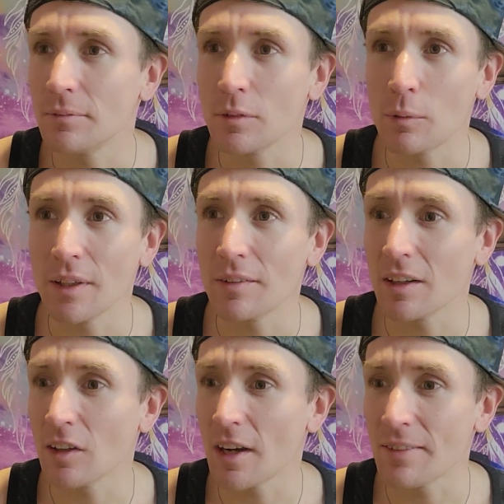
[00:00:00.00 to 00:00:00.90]
with a
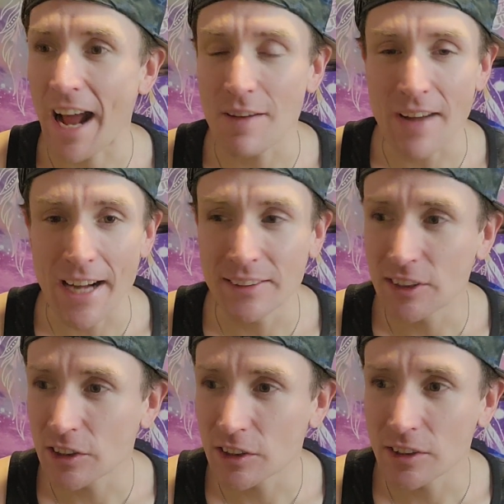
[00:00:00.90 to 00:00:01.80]
lot of half
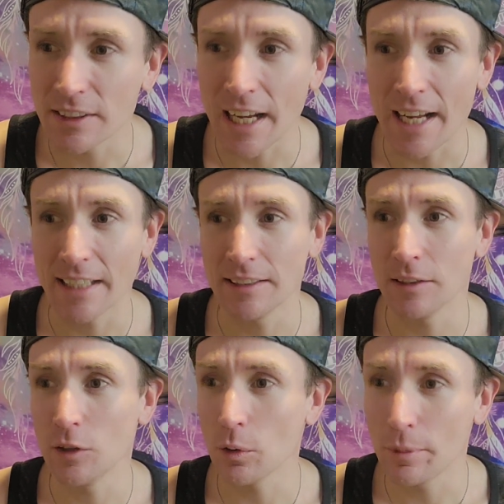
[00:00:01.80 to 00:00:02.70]
answers
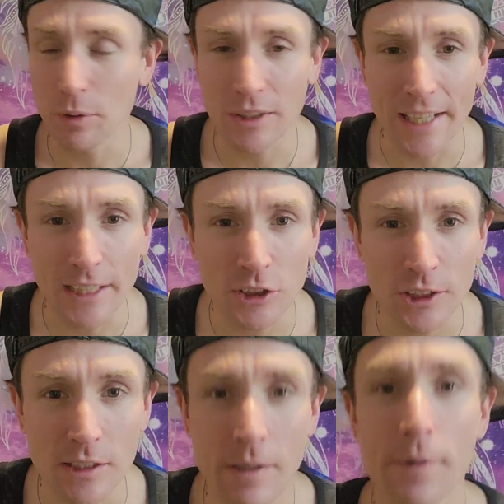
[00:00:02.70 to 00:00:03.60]
and no
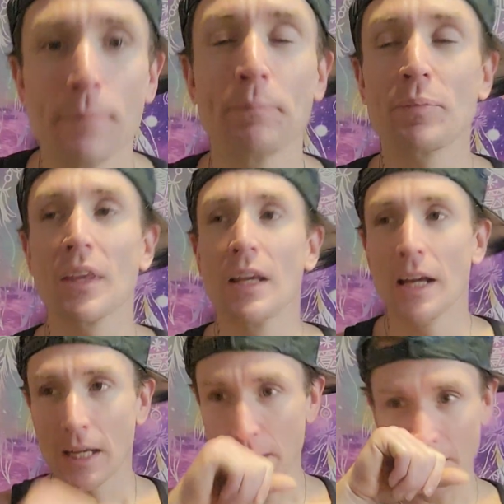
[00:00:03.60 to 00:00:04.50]
communication.
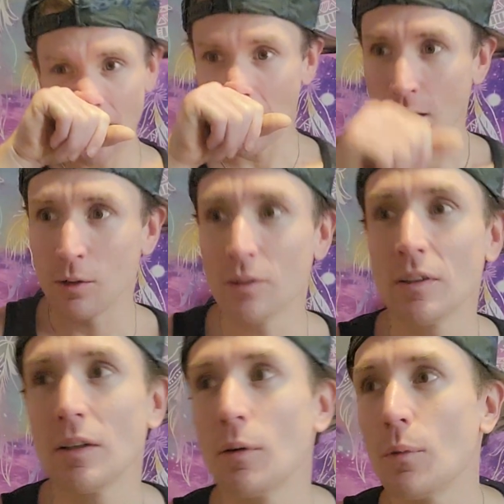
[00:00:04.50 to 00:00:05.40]
Now
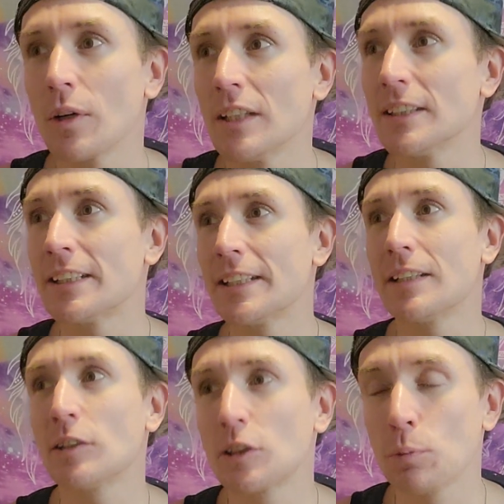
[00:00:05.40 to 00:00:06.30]
we're gonna
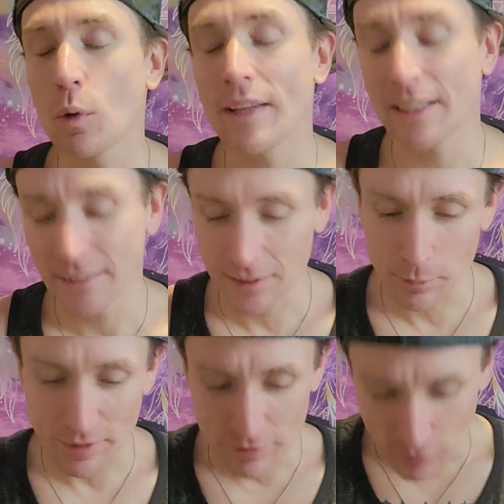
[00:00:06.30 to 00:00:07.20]
explore this a little
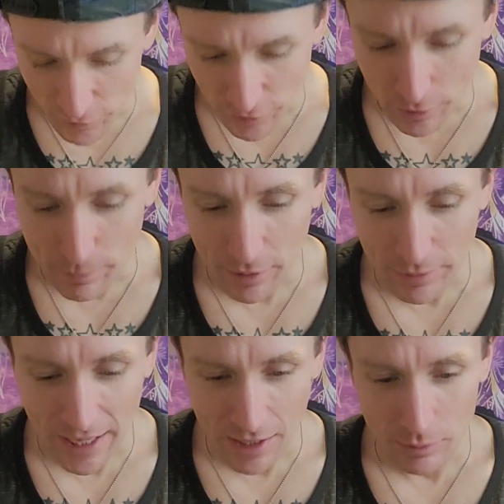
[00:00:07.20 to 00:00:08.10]
bit further
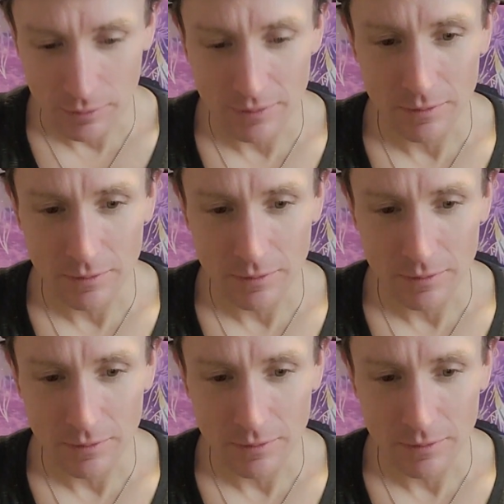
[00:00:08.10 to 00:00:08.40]
about how